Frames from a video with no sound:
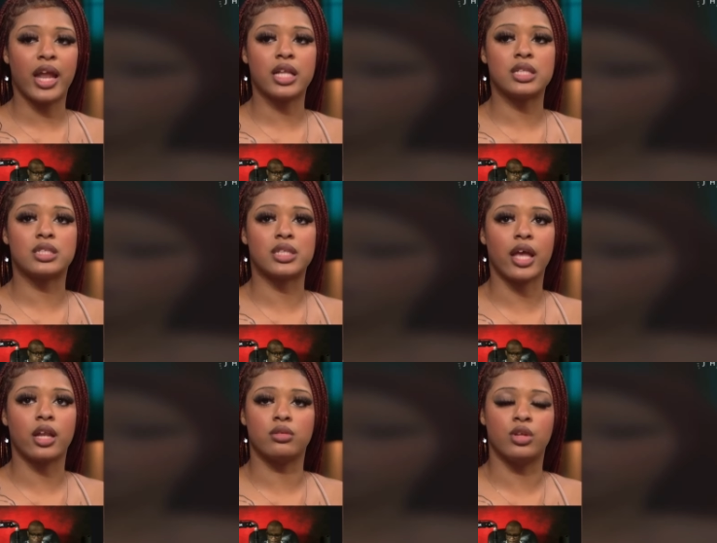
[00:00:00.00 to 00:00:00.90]
no, I didn't
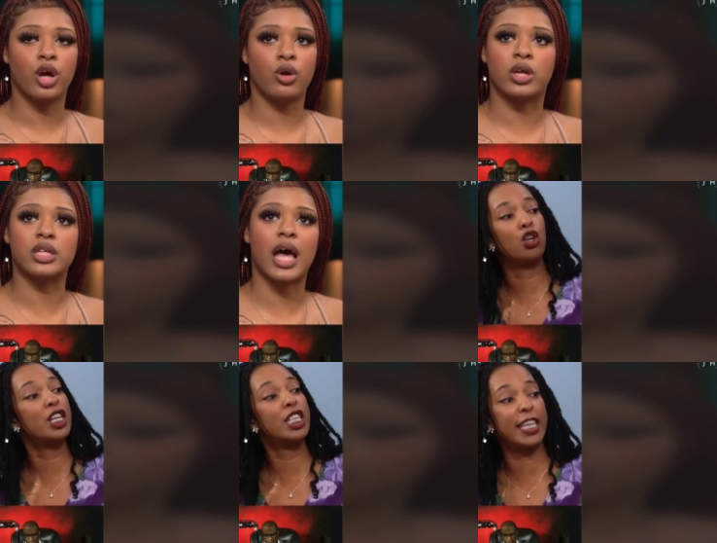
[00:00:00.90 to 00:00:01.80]
listen. Say, no, you said
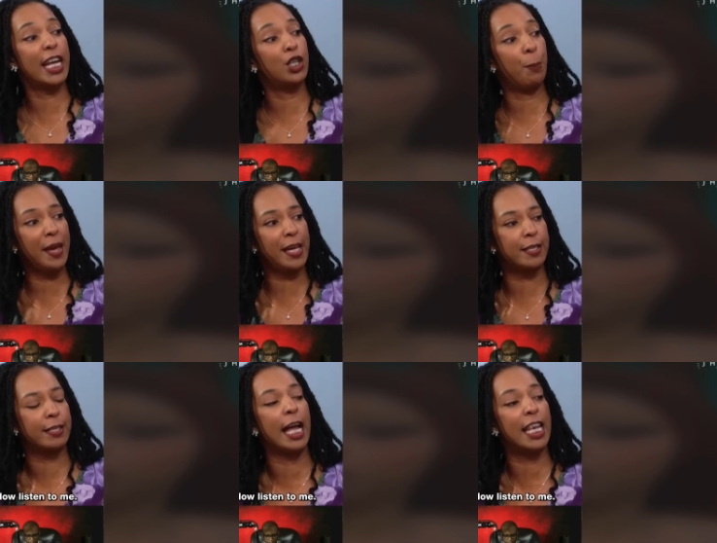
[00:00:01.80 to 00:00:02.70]
you didn't say your
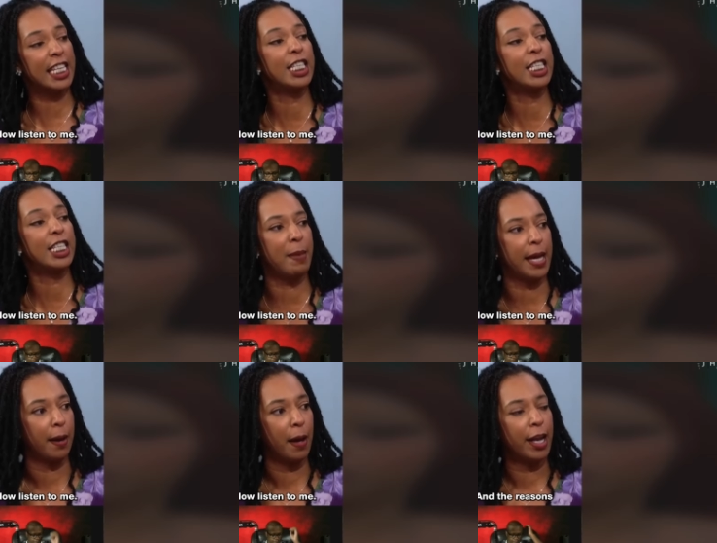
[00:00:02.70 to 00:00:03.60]
piece. Now listen to
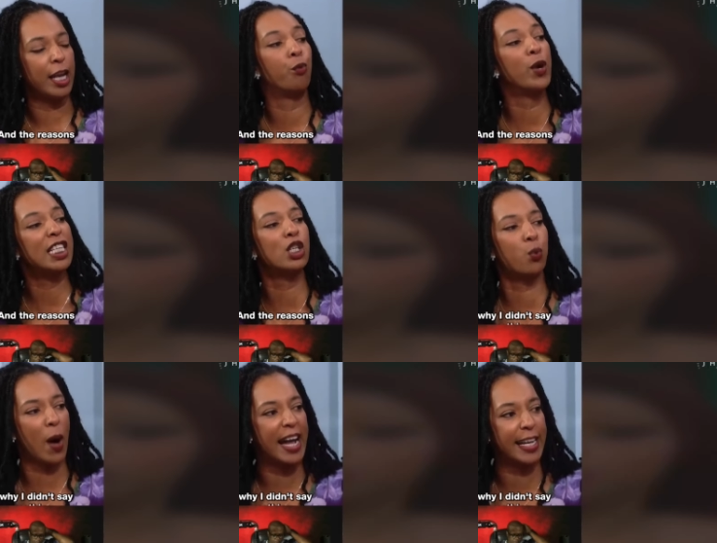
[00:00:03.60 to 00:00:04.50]
me. And the
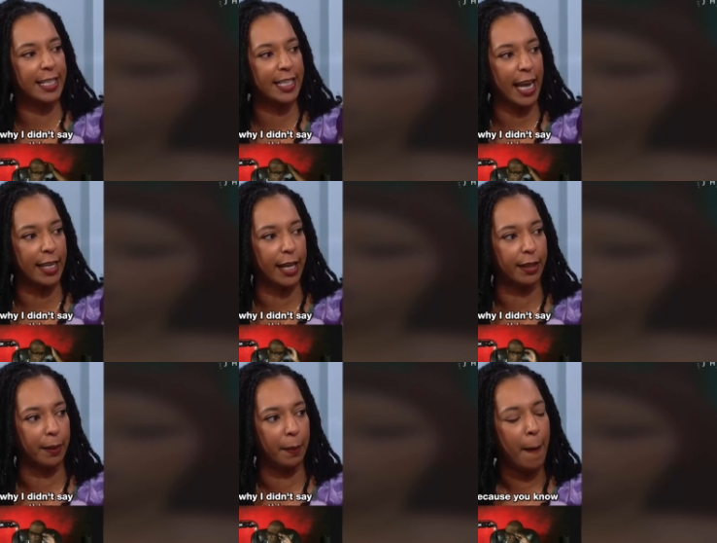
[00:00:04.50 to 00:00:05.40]
reasons why I didn't say
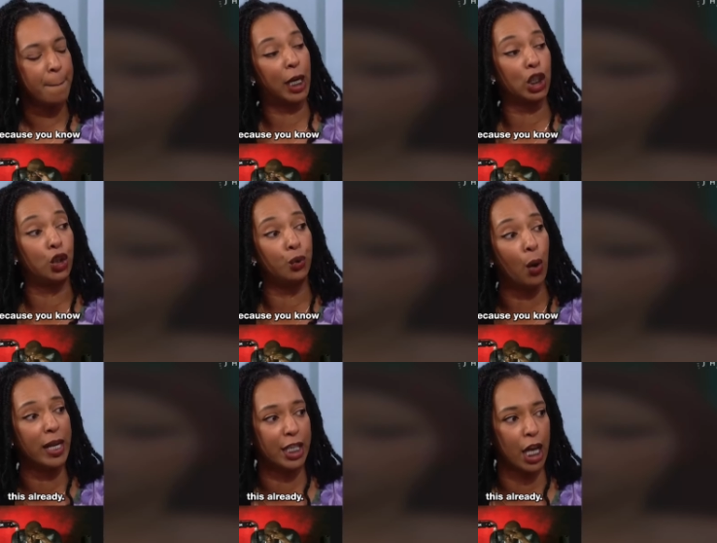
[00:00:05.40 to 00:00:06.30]
nothing, because you
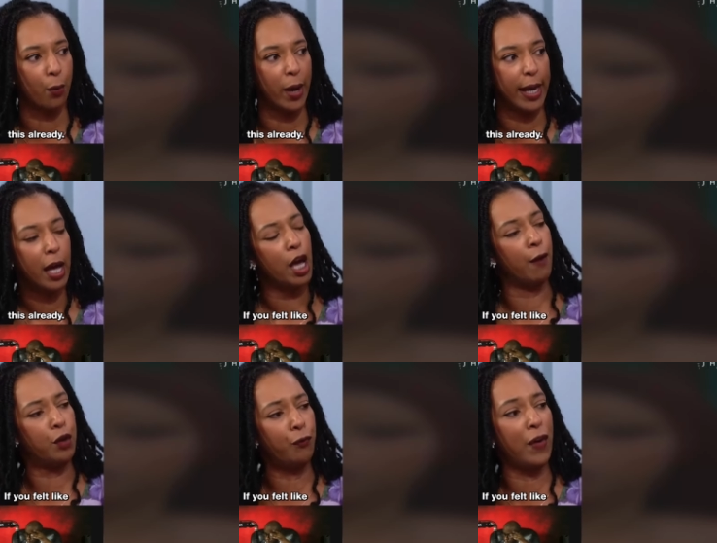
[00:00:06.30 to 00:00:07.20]
know this already.
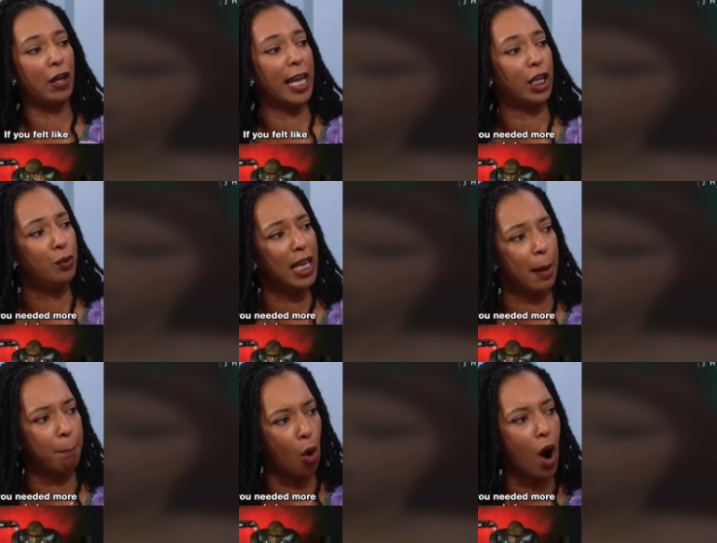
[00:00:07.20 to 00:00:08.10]
If you felt like you
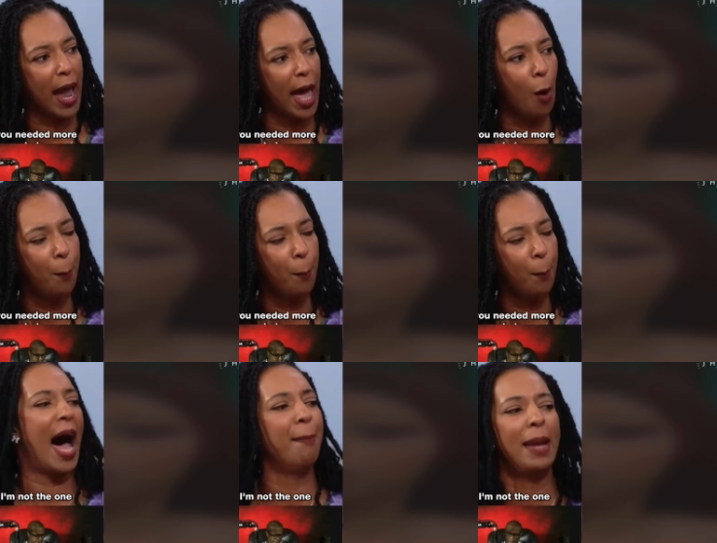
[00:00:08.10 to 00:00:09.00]
needed more help,
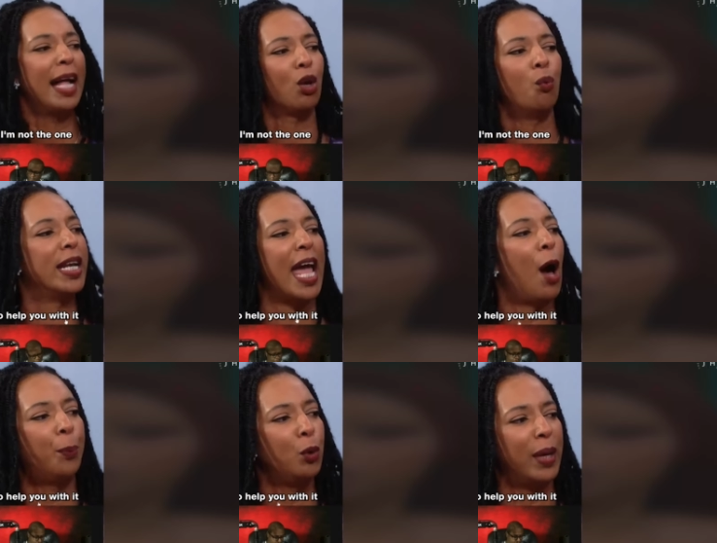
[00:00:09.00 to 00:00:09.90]
I'm not the one to
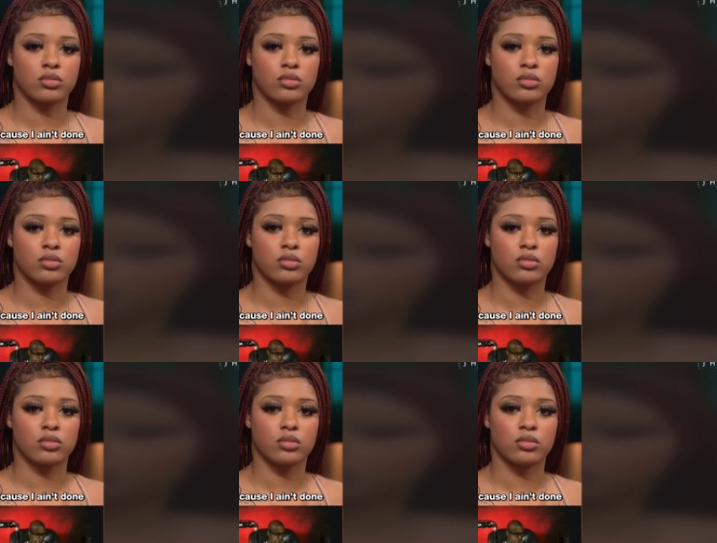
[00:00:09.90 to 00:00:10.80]
help you with it, because I
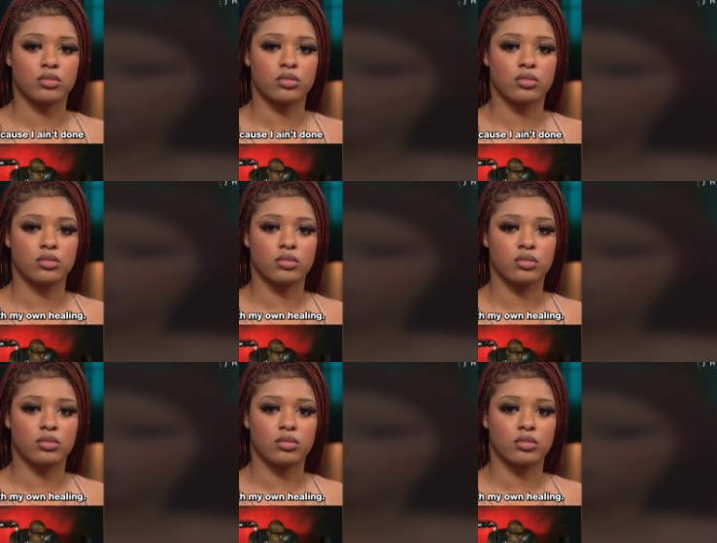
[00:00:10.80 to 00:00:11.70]
ain't I ain't done with
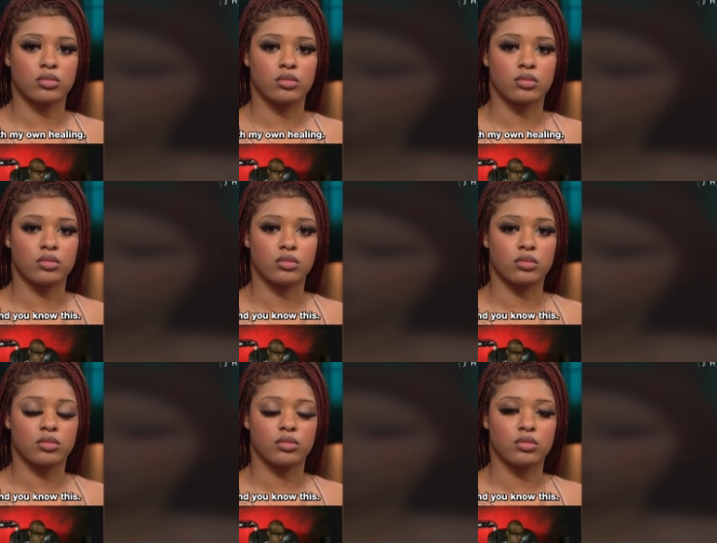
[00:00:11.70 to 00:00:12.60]
my own healing. And you